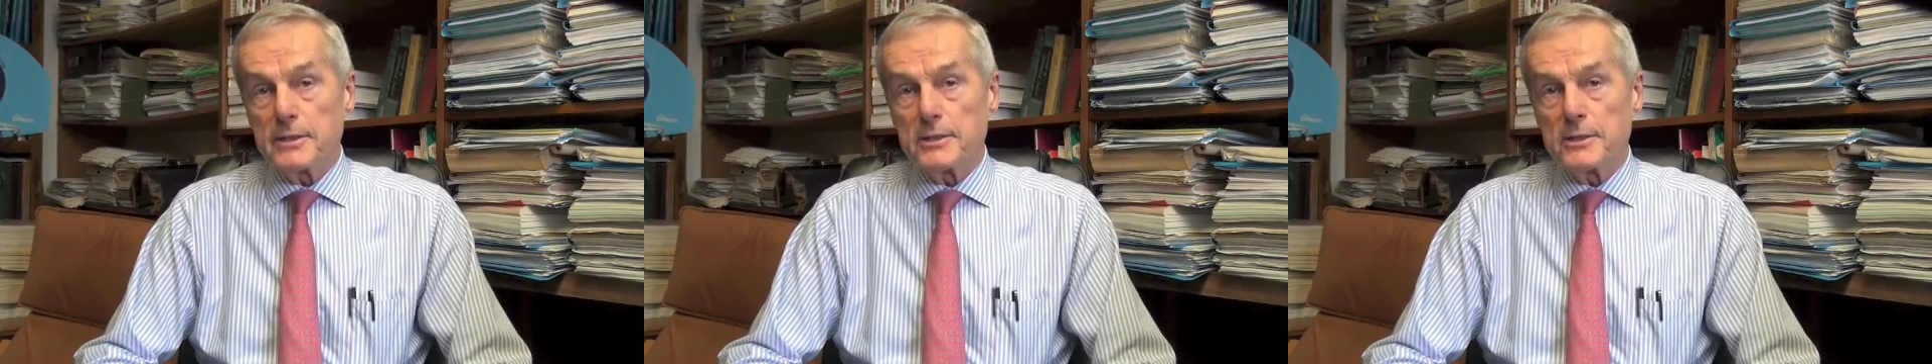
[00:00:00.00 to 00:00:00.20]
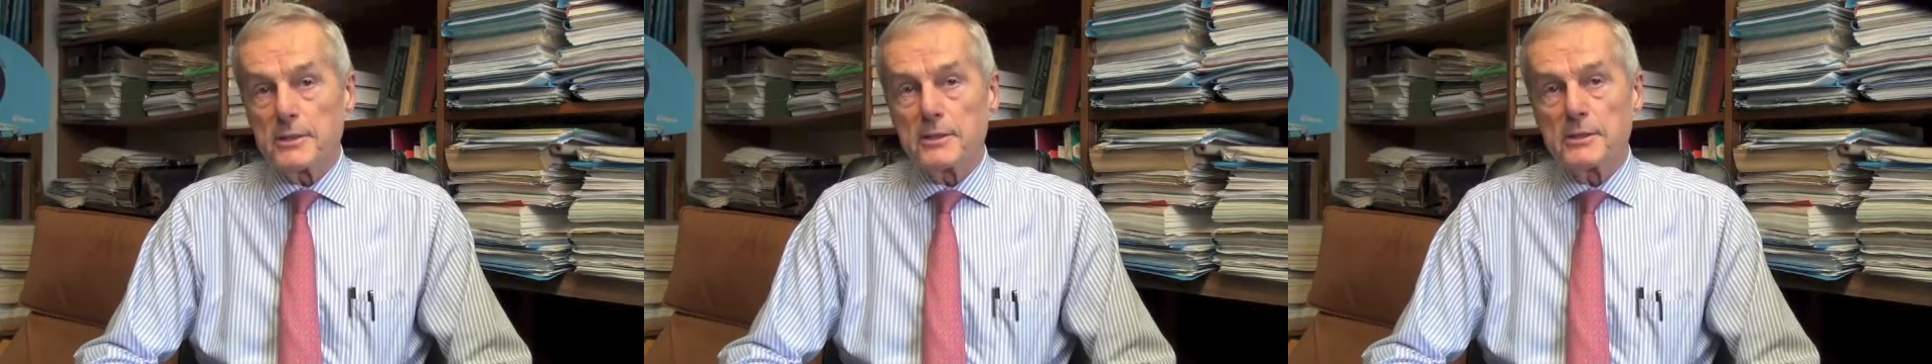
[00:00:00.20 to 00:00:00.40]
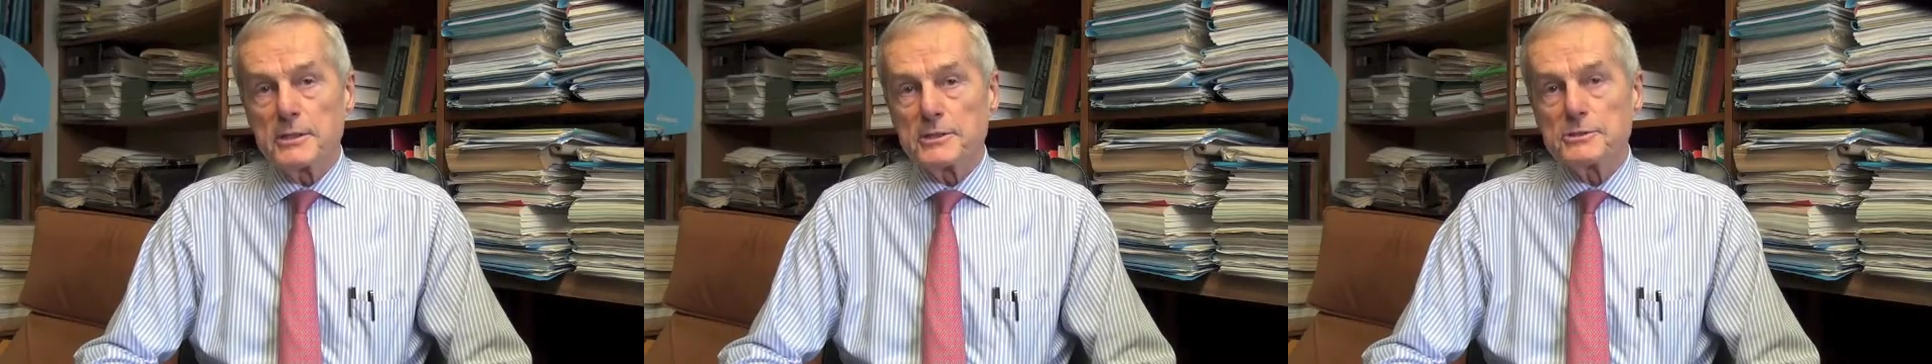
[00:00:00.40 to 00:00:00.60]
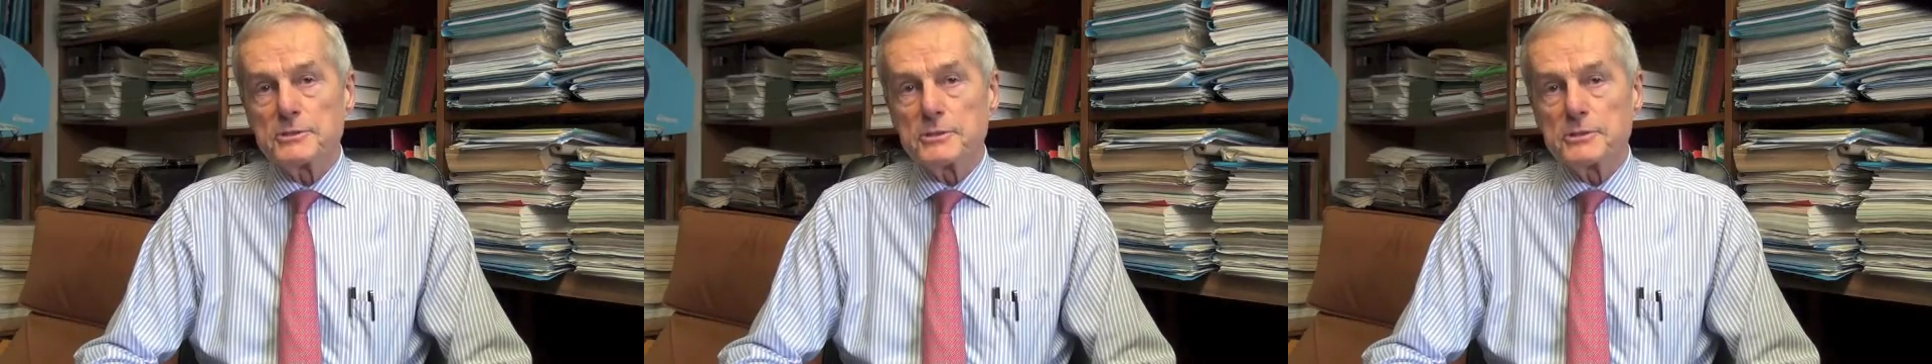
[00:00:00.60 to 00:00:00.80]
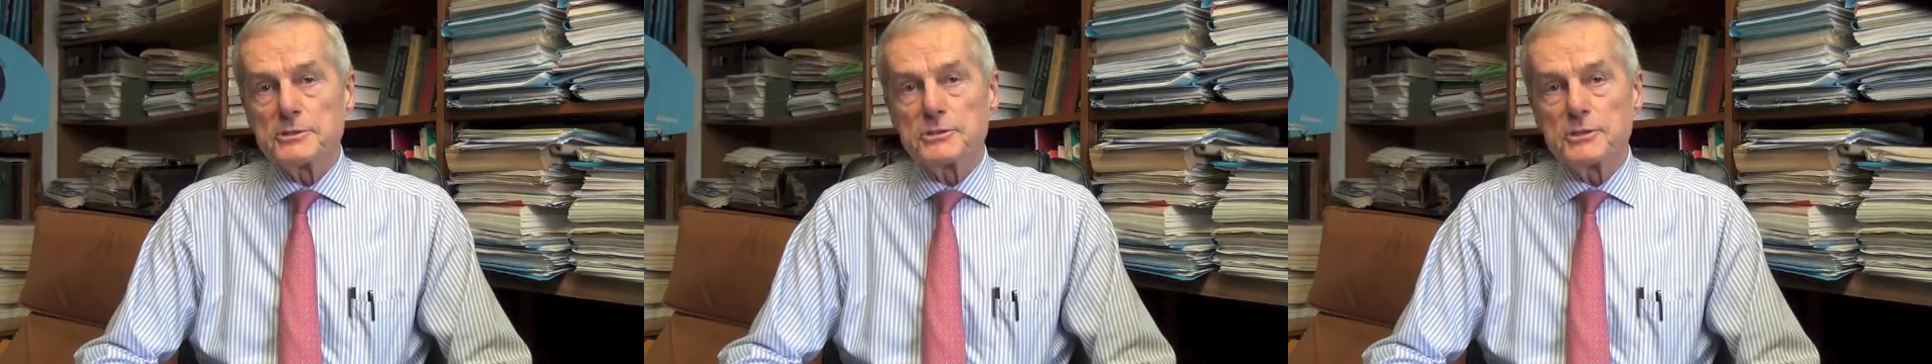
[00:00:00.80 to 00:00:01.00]
here is
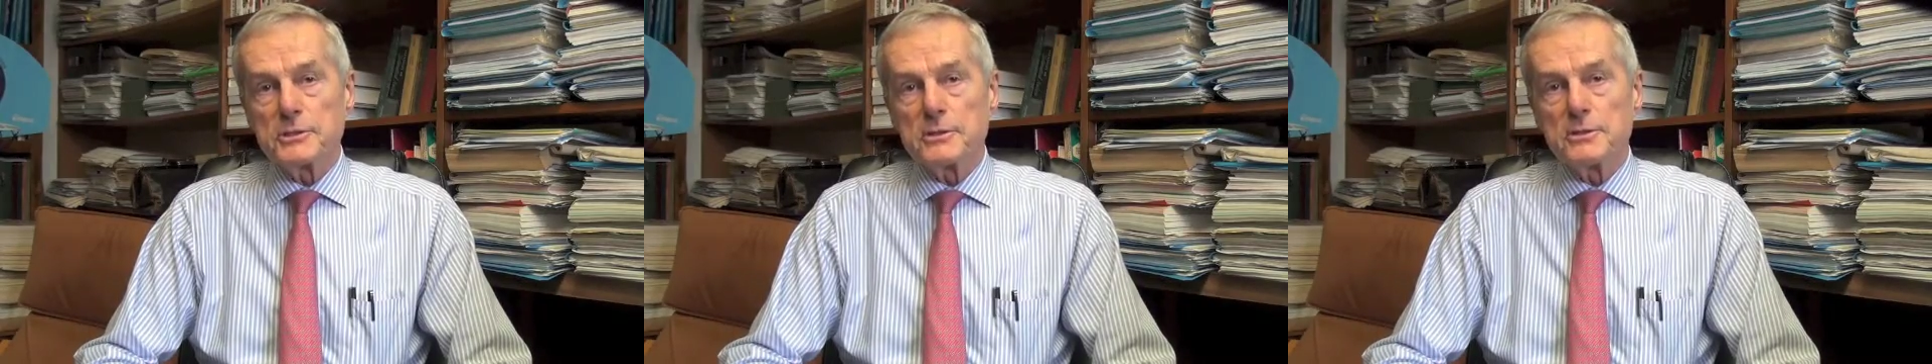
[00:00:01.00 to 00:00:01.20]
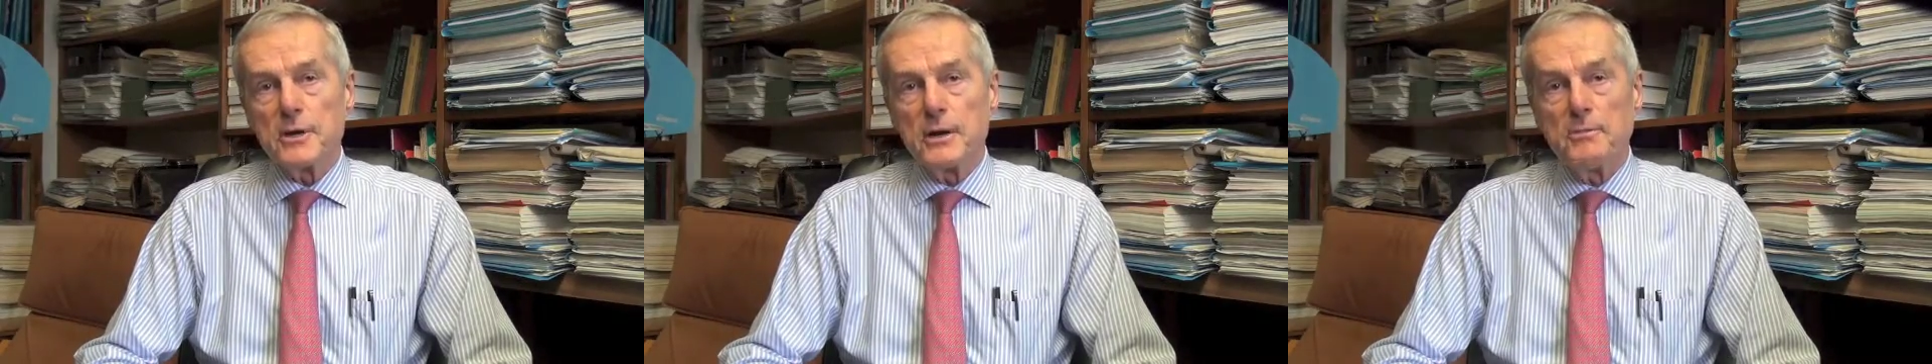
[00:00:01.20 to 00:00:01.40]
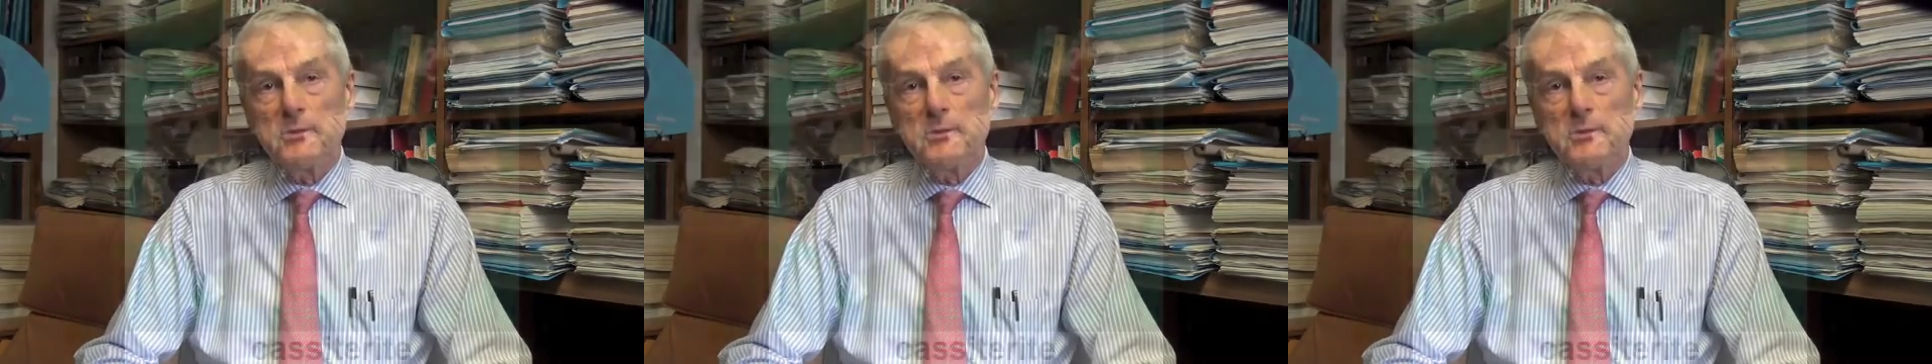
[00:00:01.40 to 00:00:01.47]
to consider a